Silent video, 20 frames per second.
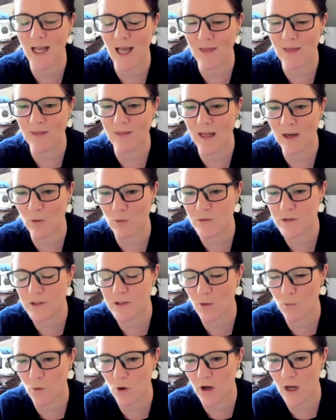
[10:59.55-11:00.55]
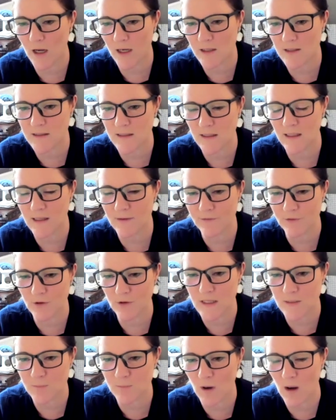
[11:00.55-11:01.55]
and then also what I could deliver
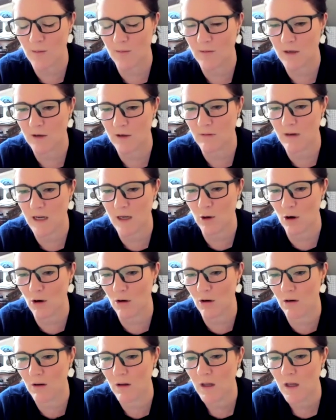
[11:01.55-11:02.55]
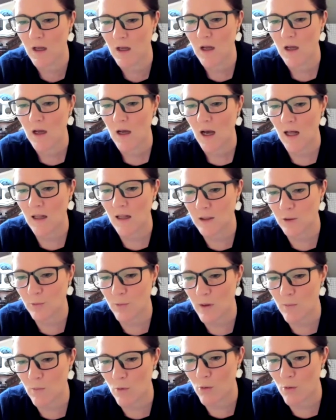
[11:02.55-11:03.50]
as my career got a little bit more